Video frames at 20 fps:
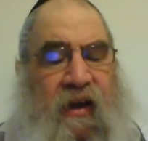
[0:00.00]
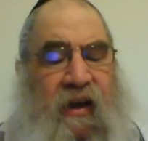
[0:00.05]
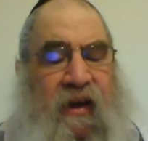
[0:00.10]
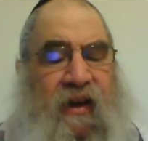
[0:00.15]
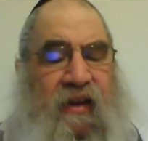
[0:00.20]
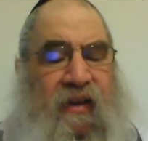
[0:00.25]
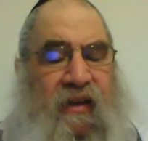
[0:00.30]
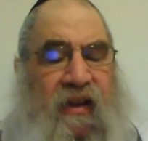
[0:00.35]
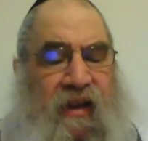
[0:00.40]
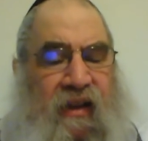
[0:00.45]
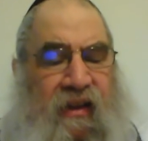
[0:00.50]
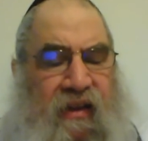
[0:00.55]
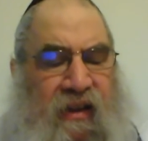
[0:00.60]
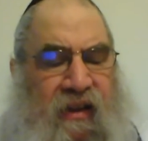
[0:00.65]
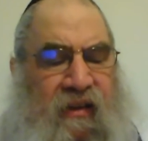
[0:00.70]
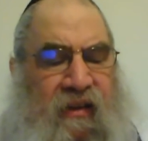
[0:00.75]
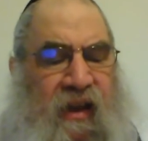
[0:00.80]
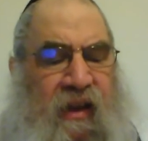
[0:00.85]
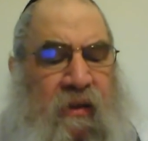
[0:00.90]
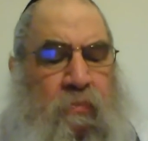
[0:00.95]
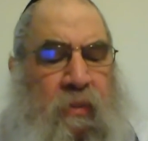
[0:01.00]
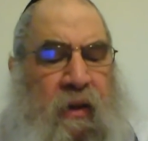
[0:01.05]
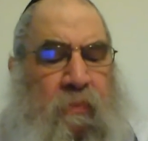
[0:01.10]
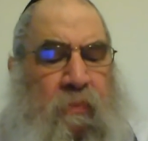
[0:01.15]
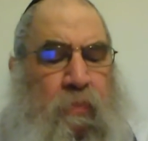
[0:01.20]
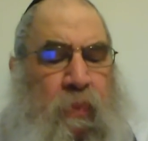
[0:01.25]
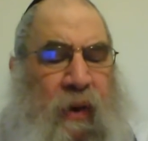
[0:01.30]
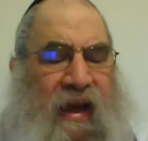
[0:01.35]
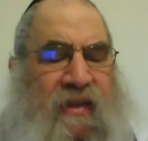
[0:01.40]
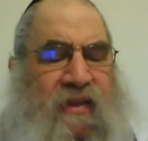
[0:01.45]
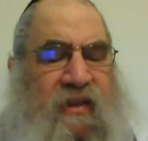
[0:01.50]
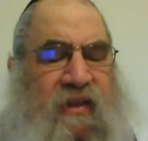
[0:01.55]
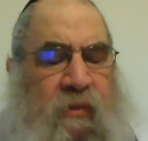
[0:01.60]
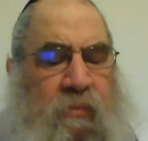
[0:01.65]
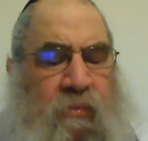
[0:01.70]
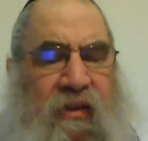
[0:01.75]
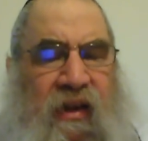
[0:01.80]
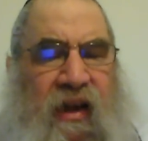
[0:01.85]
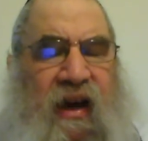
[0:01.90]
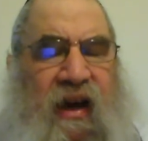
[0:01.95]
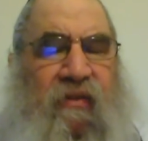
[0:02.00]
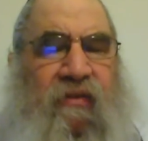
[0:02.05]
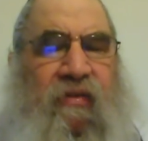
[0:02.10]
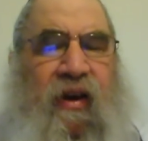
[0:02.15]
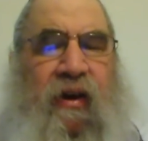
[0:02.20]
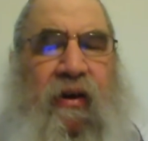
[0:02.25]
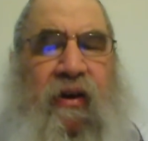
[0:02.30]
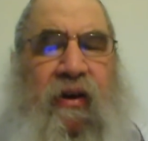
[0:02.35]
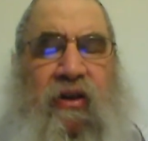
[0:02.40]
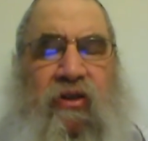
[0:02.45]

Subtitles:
Kedelite bimpatsim lichaveri.